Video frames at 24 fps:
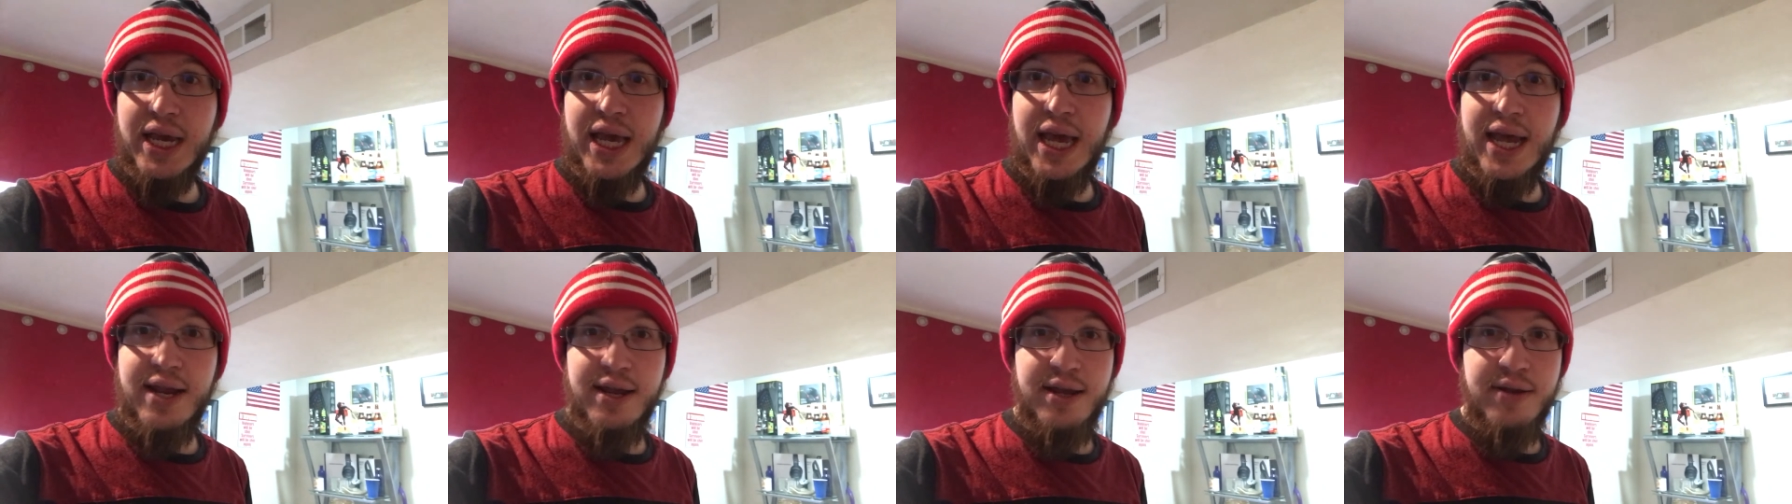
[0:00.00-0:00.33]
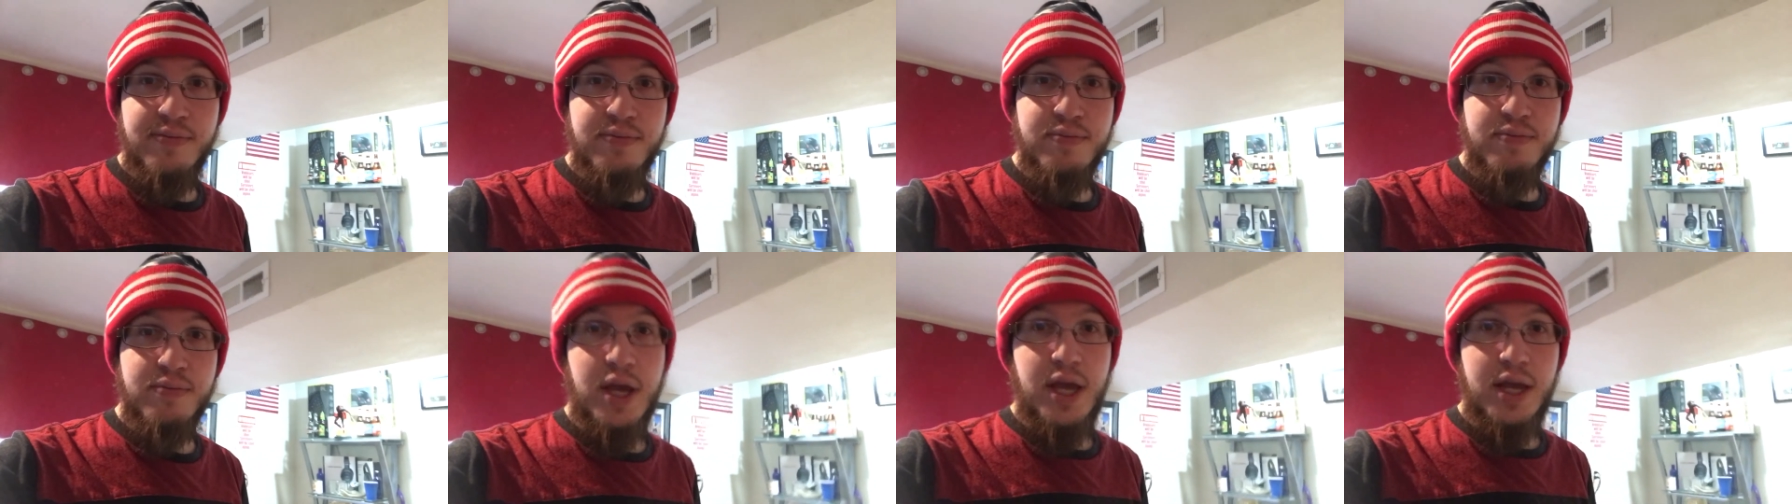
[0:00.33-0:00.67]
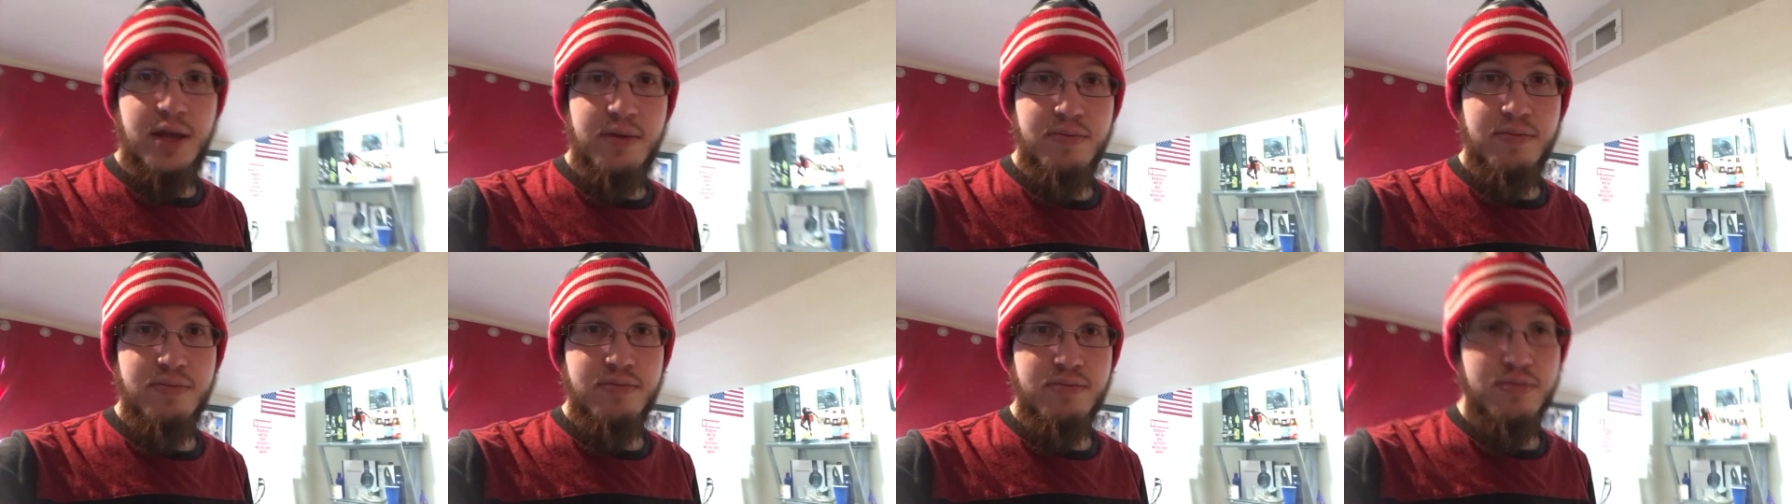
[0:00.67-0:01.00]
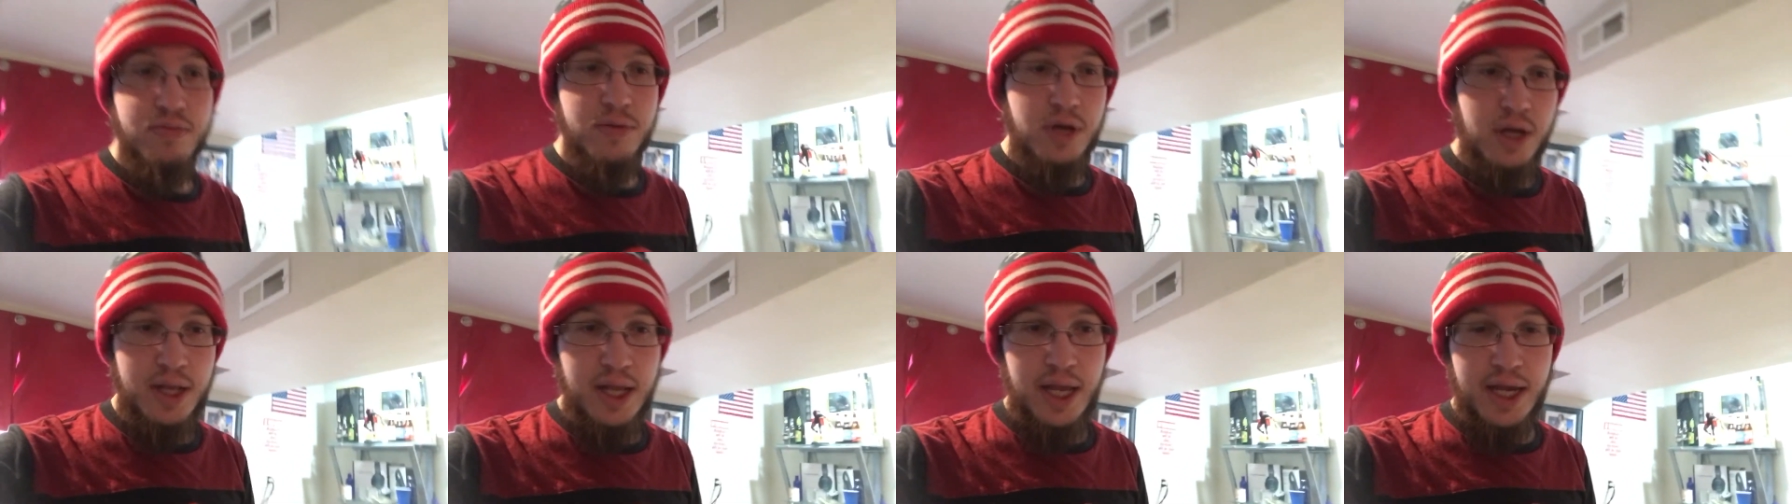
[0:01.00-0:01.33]
to get in, in
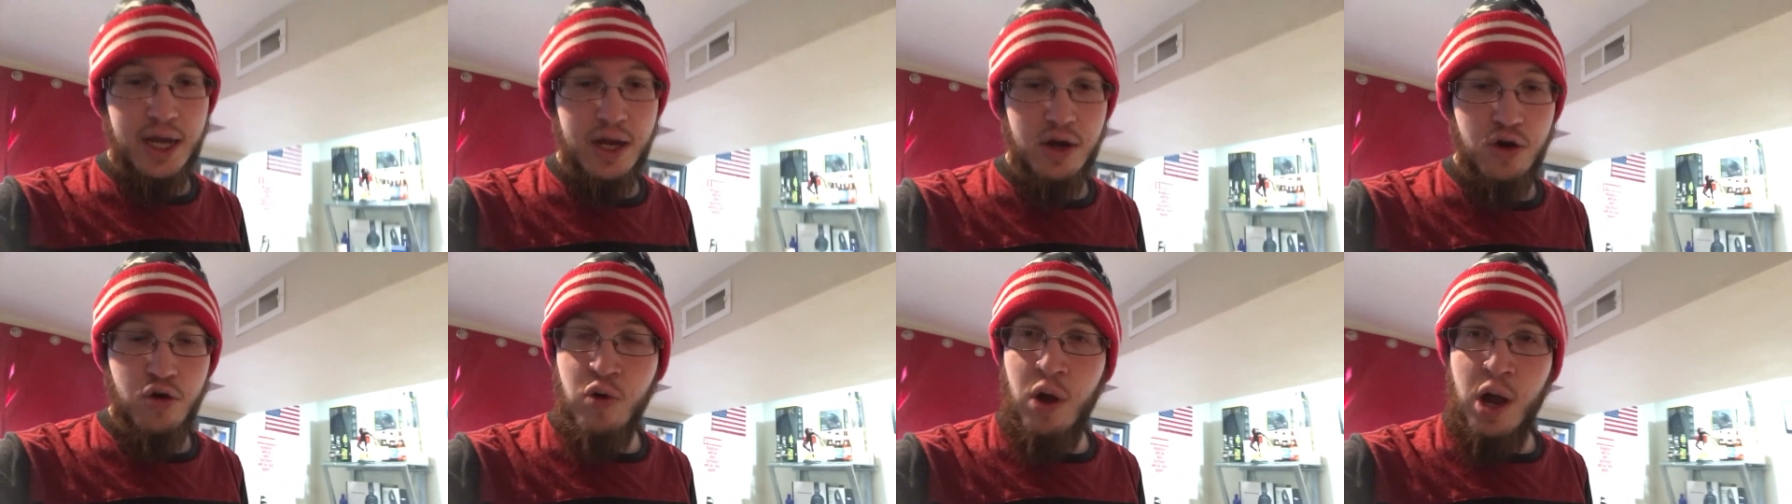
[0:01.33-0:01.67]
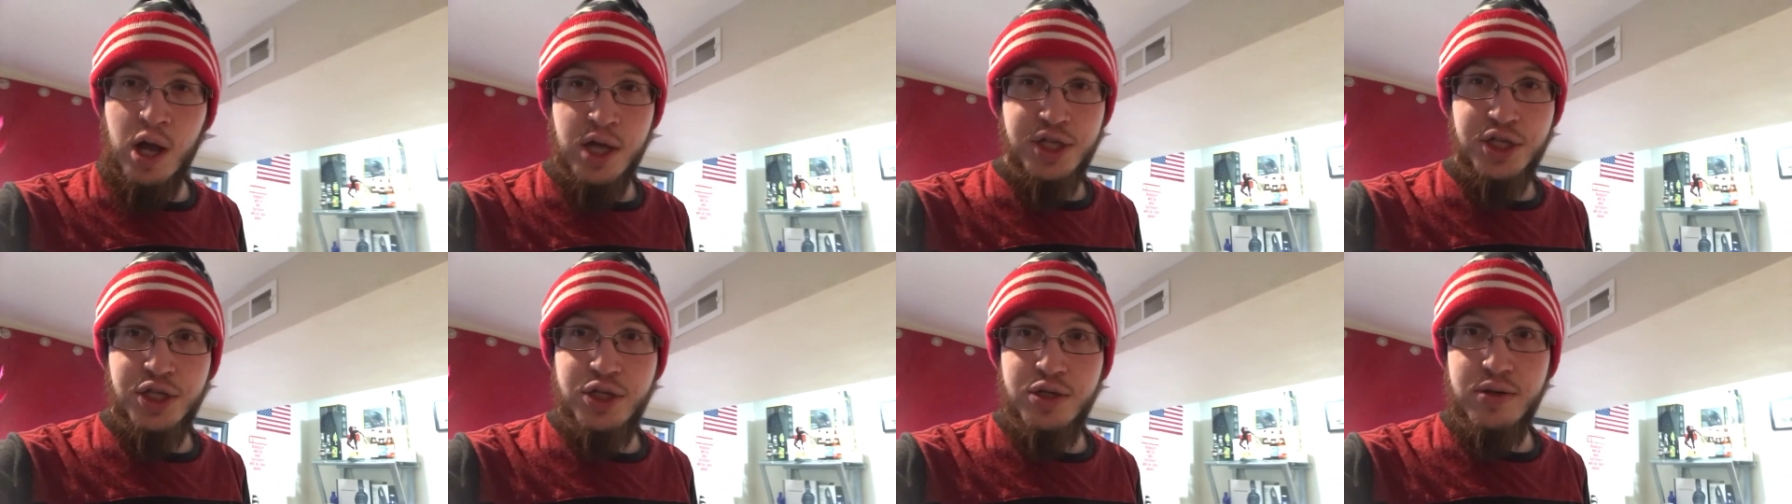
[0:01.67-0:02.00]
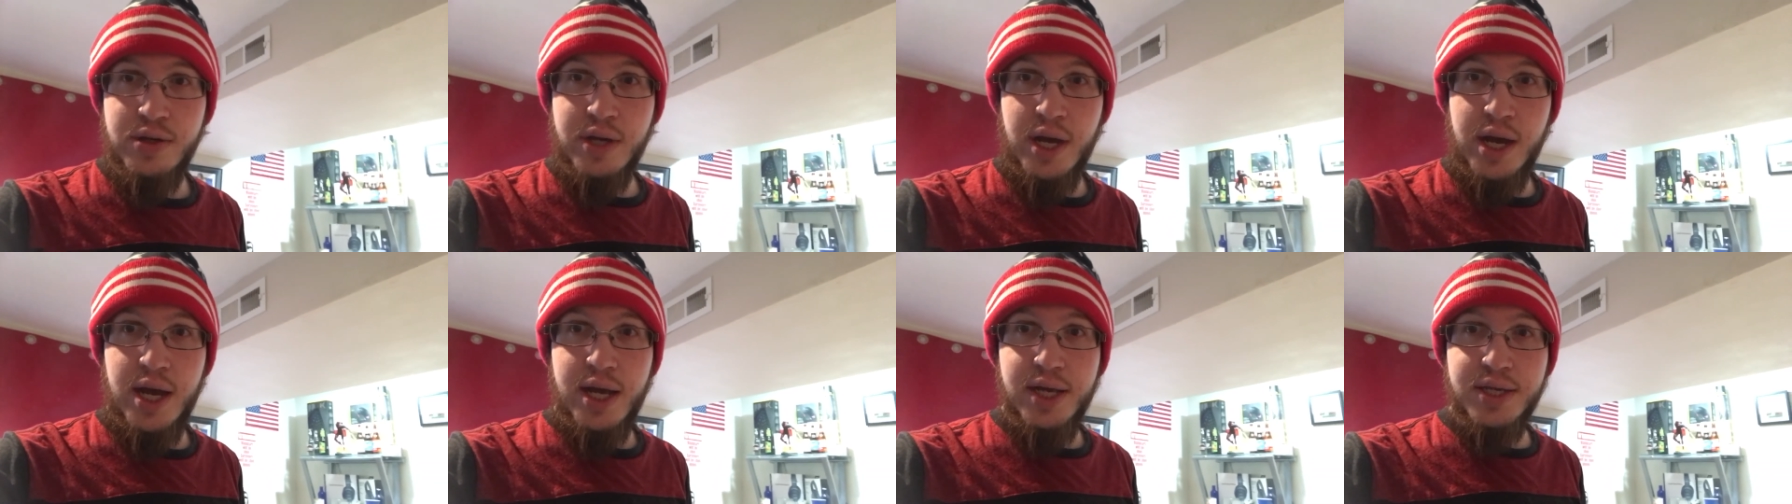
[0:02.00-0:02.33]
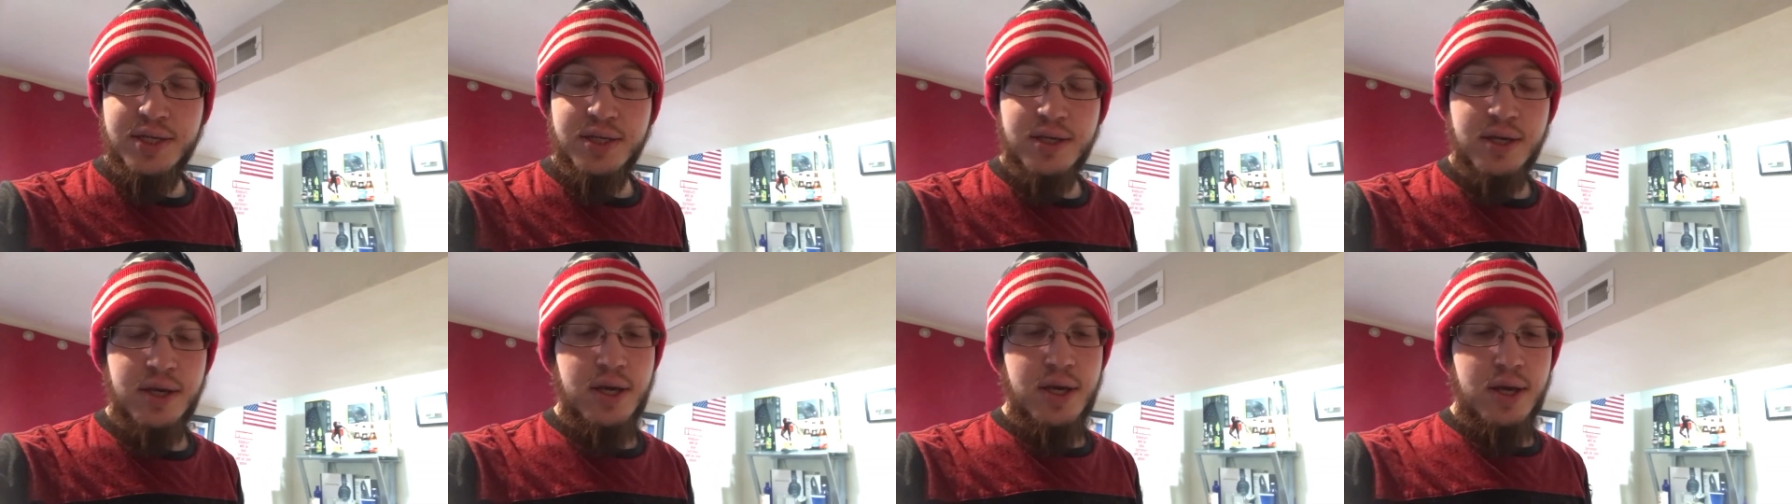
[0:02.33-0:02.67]
uh, like across to you
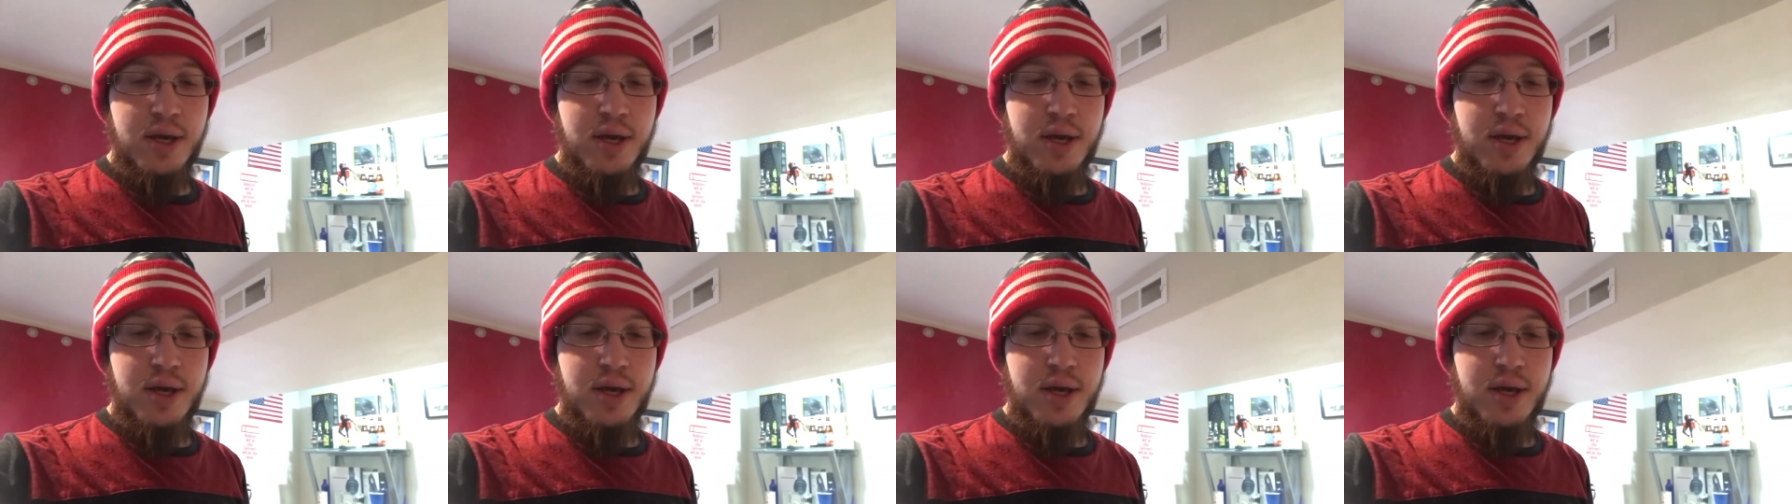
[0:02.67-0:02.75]
guys.